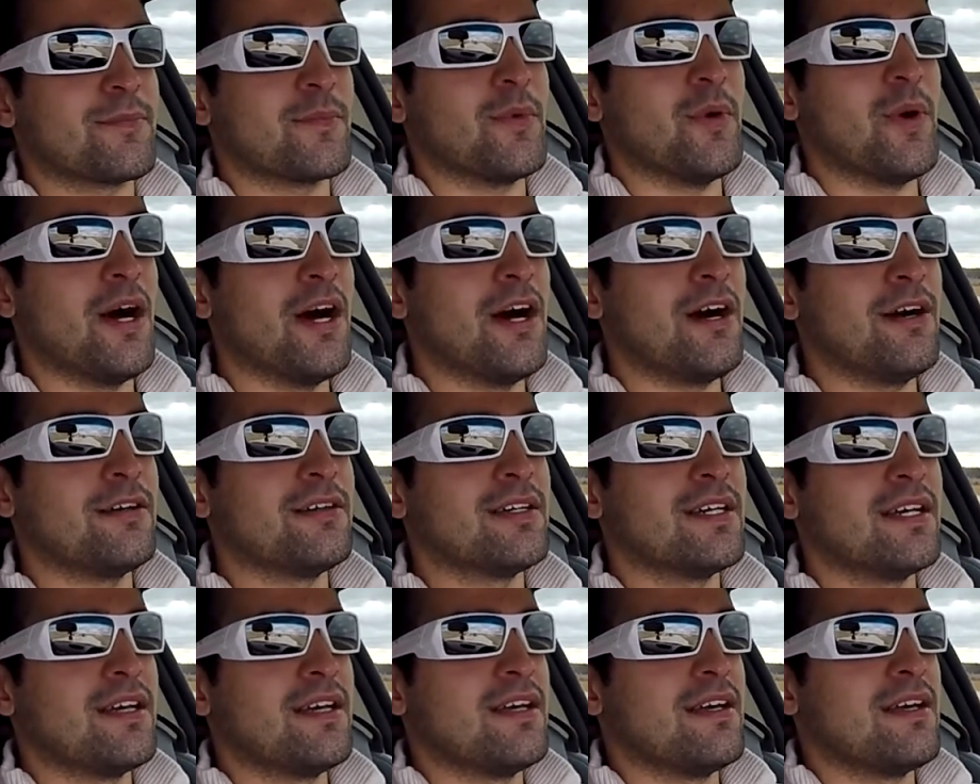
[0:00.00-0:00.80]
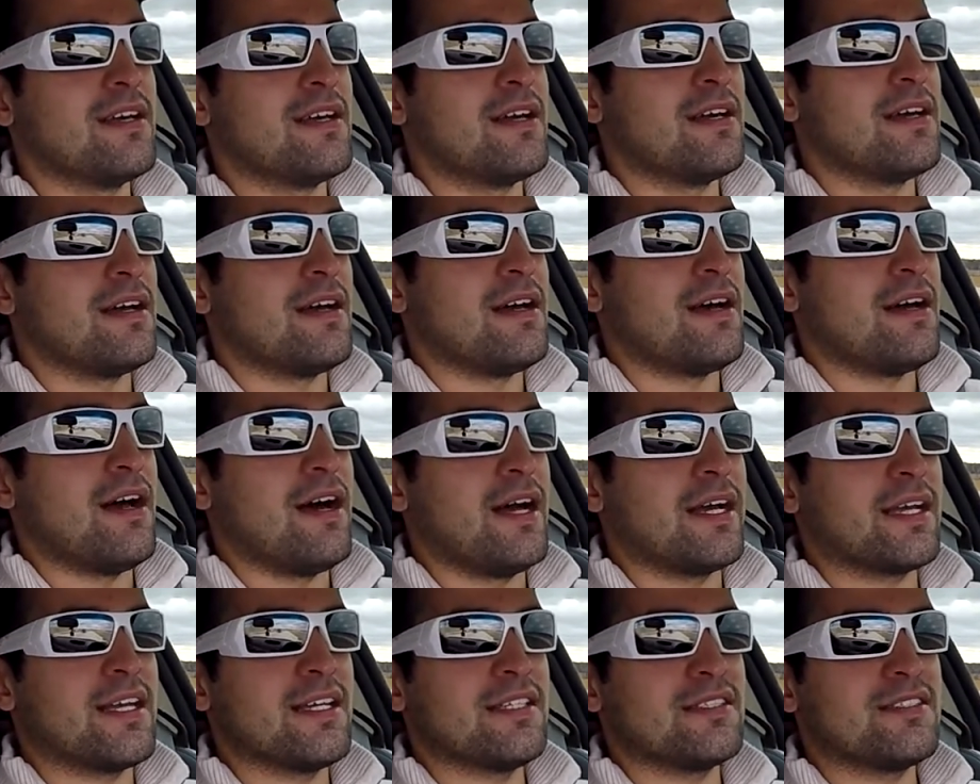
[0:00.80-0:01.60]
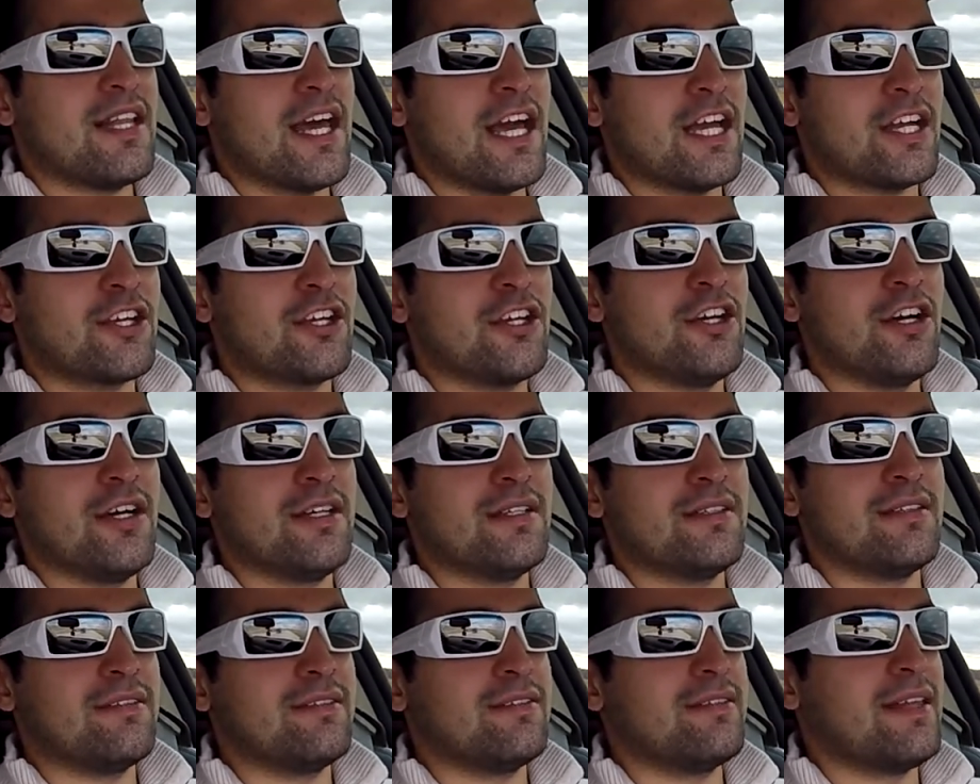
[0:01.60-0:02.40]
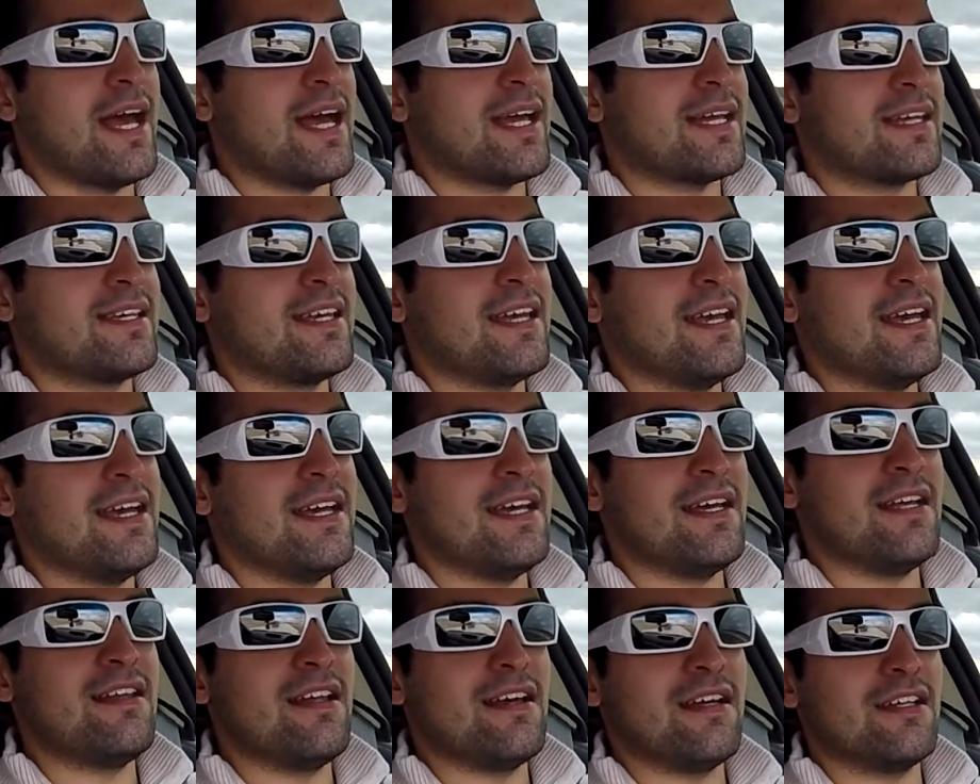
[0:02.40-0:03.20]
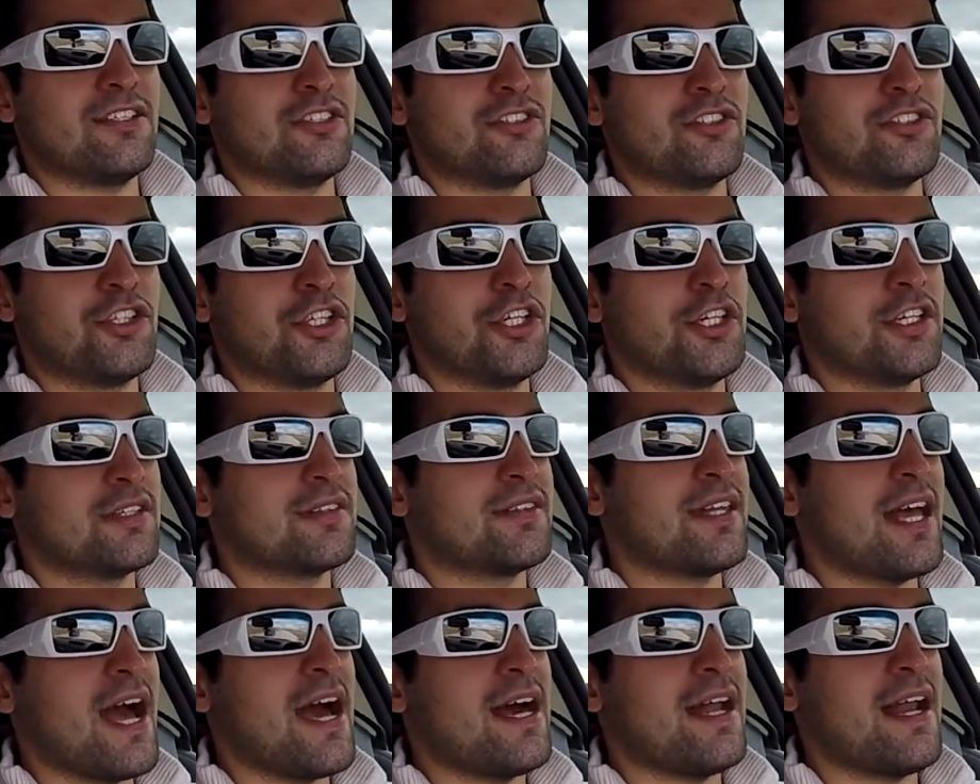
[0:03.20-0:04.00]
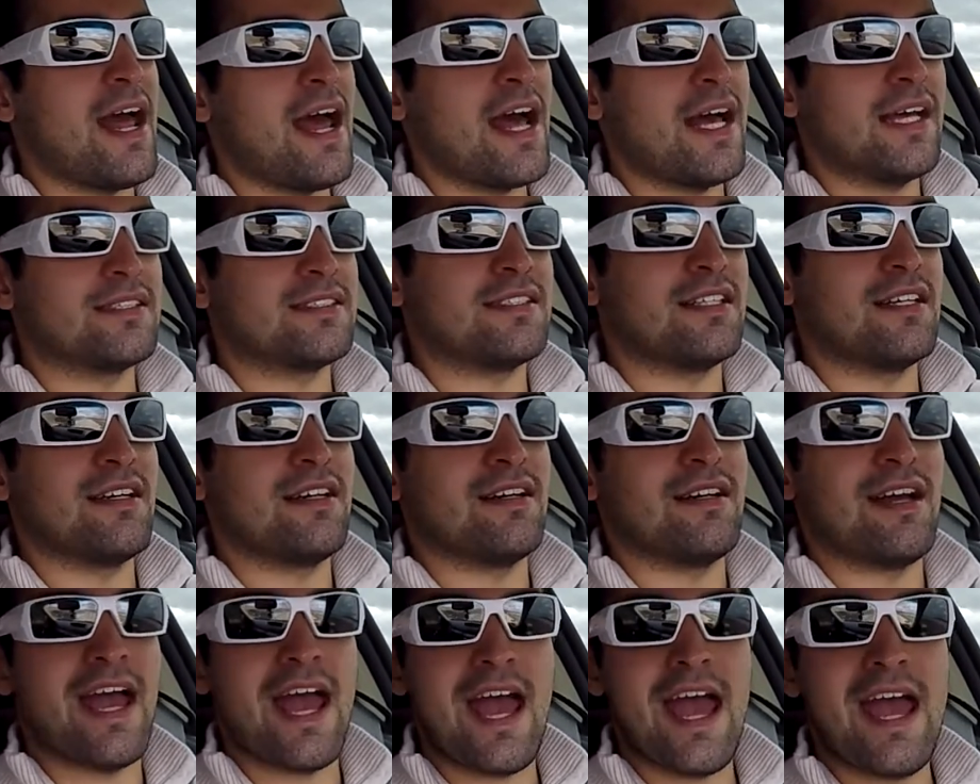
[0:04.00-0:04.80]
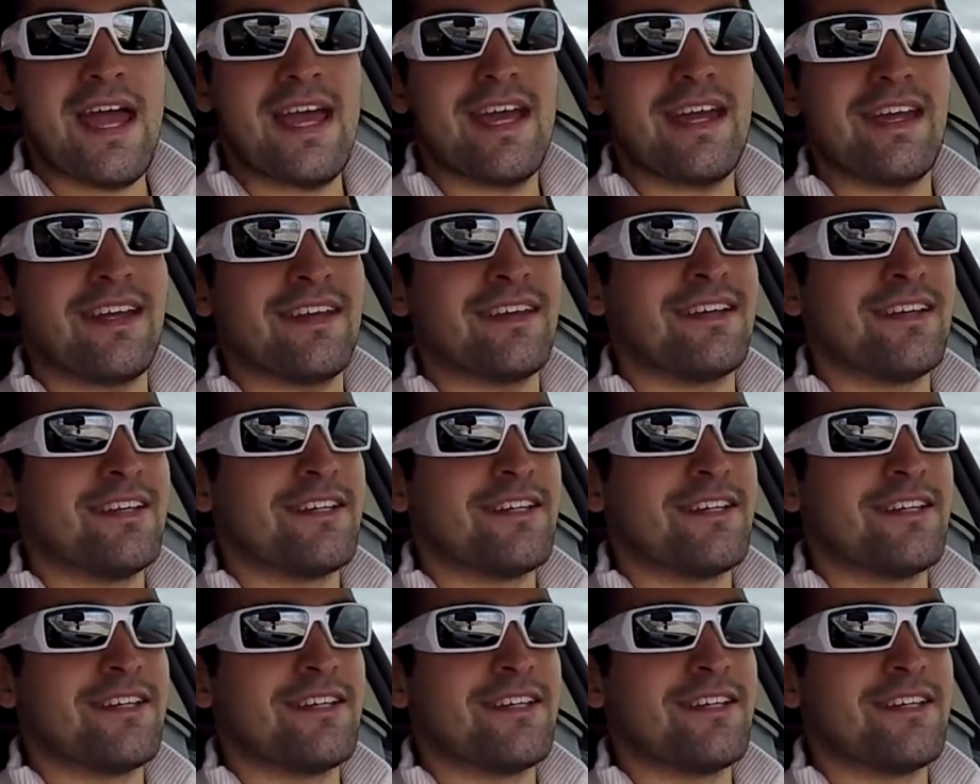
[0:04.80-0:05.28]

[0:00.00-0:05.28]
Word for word: Well, I guess that, could, that kid took that as a, "Hey,